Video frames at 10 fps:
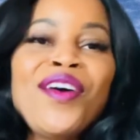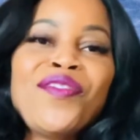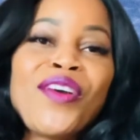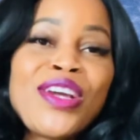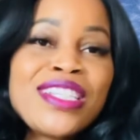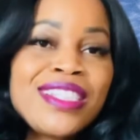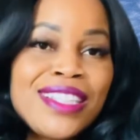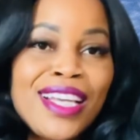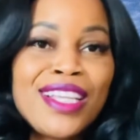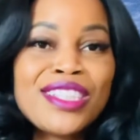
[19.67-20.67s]
First
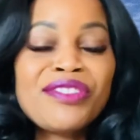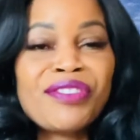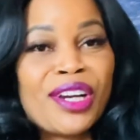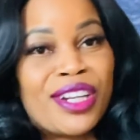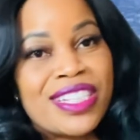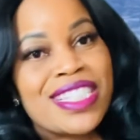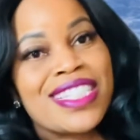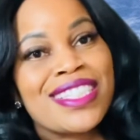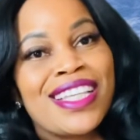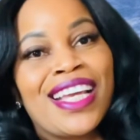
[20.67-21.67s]
things
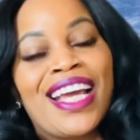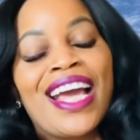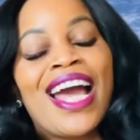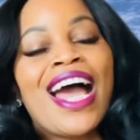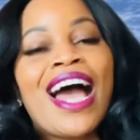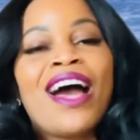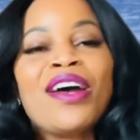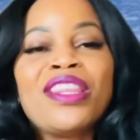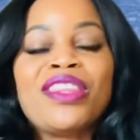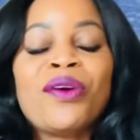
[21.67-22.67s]
first
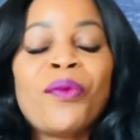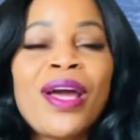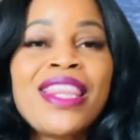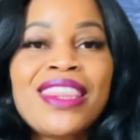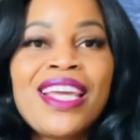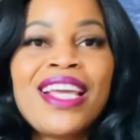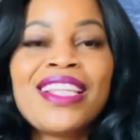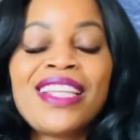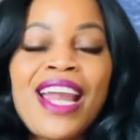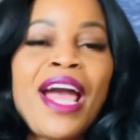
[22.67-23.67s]
the one
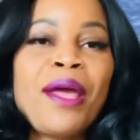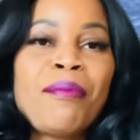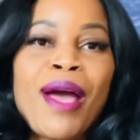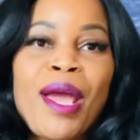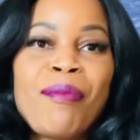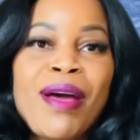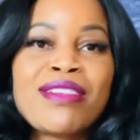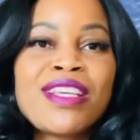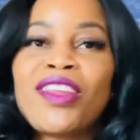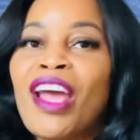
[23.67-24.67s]
thing that I admire
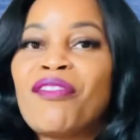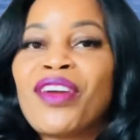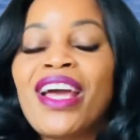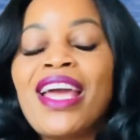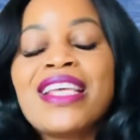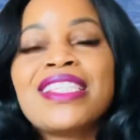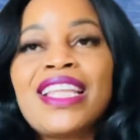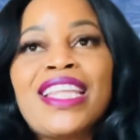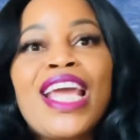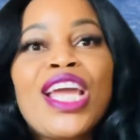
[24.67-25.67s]
about South Africa is
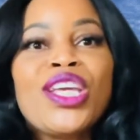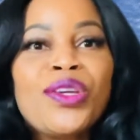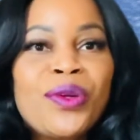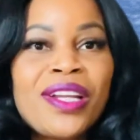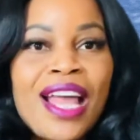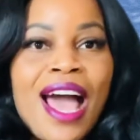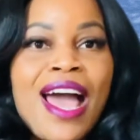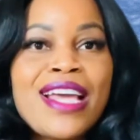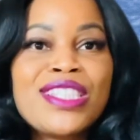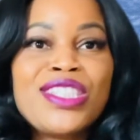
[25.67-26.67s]
that they
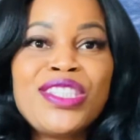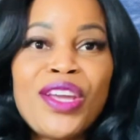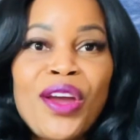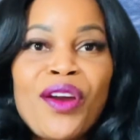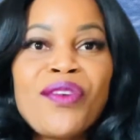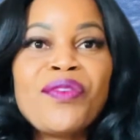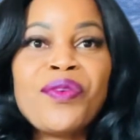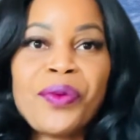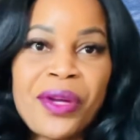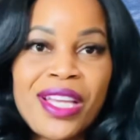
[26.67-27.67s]
utilize their
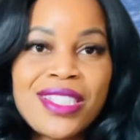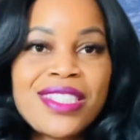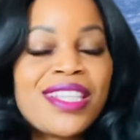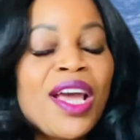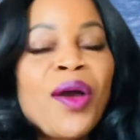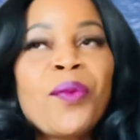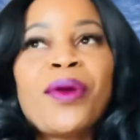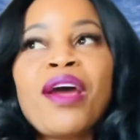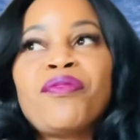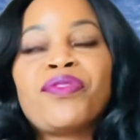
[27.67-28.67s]
voice. When
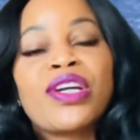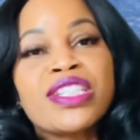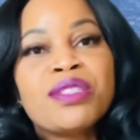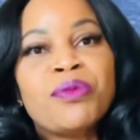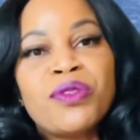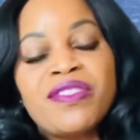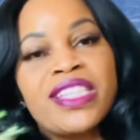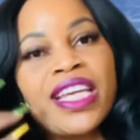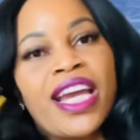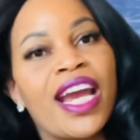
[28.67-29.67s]
I first moved
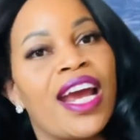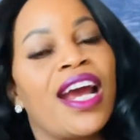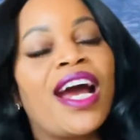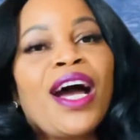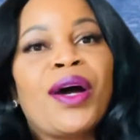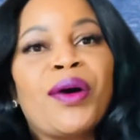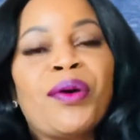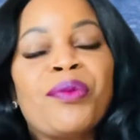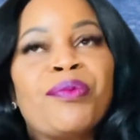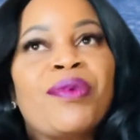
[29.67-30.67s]
here,
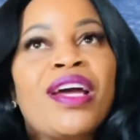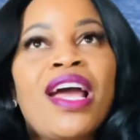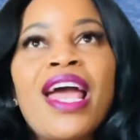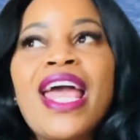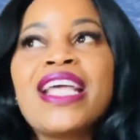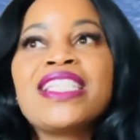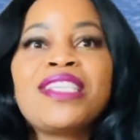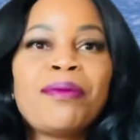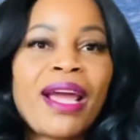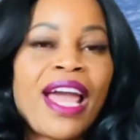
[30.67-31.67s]
um, it
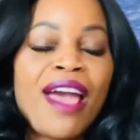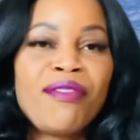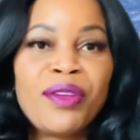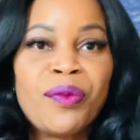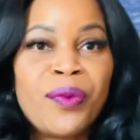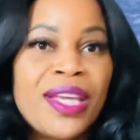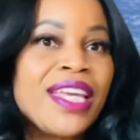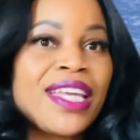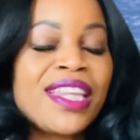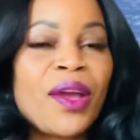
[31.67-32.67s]
seemed like every week
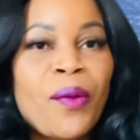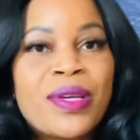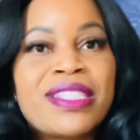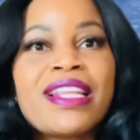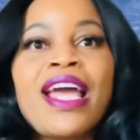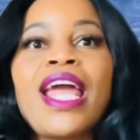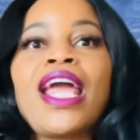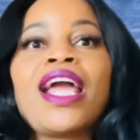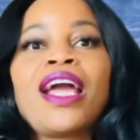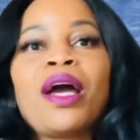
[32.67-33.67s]
there was
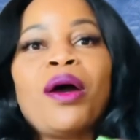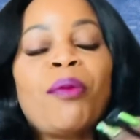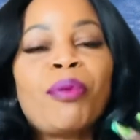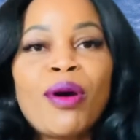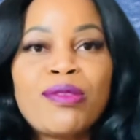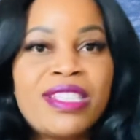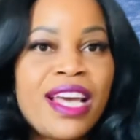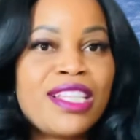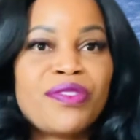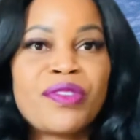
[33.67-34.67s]
like a
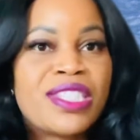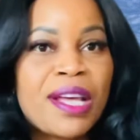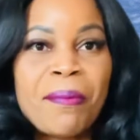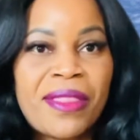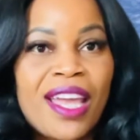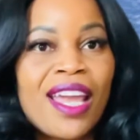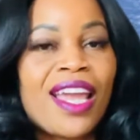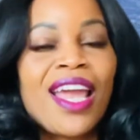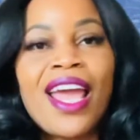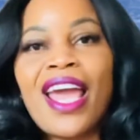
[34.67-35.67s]
protest for
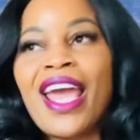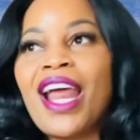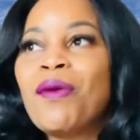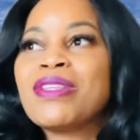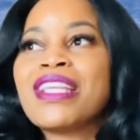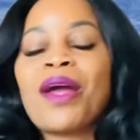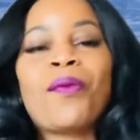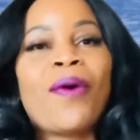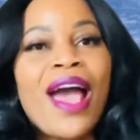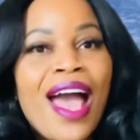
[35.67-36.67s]
something. And I was like,
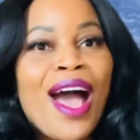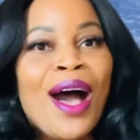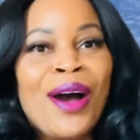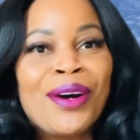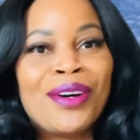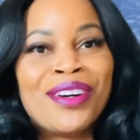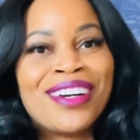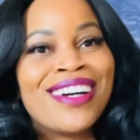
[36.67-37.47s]
wow.